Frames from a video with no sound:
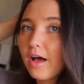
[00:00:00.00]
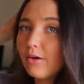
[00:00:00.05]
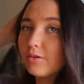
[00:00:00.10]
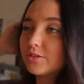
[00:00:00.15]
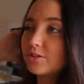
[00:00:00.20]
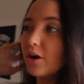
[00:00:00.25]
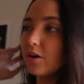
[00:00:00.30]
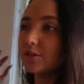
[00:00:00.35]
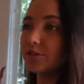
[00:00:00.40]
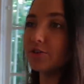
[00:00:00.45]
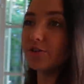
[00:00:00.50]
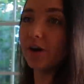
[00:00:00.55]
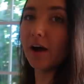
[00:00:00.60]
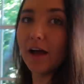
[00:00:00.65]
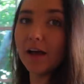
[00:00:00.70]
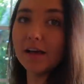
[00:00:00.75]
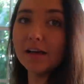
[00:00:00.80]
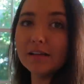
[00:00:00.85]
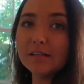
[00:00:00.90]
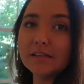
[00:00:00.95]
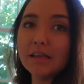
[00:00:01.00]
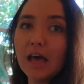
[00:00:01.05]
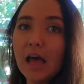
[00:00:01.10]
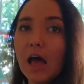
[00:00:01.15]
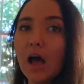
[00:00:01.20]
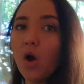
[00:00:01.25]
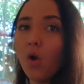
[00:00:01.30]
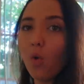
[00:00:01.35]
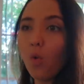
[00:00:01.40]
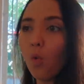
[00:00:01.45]
I'll talk to you guys
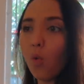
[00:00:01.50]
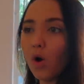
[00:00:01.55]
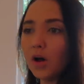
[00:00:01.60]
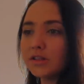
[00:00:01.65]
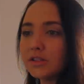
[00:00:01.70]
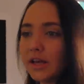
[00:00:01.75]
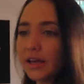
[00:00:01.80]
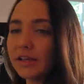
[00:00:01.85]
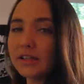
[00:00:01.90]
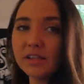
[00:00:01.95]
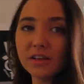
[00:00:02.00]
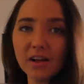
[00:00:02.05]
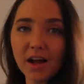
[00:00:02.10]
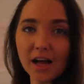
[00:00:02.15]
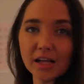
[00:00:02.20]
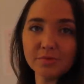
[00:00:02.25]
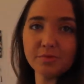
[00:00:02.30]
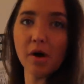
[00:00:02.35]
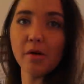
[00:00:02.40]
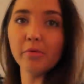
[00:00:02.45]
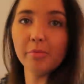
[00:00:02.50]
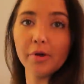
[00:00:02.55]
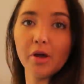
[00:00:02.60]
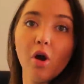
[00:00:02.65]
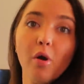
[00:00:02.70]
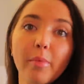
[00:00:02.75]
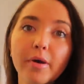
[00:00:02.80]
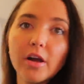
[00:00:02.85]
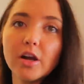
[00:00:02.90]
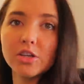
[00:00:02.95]
once I get to class probably.
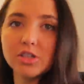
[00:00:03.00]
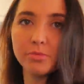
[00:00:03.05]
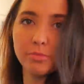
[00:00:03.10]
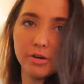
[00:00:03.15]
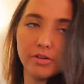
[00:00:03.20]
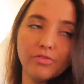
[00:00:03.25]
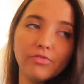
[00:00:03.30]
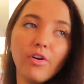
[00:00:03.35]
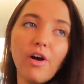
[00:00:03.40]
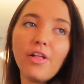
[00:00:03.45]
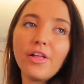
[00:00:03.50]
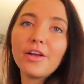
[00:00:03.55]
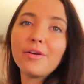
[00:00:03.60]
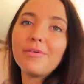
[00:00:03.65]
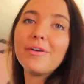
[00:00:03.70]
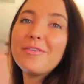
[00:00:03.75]
Oh my gosh, I'm like falling.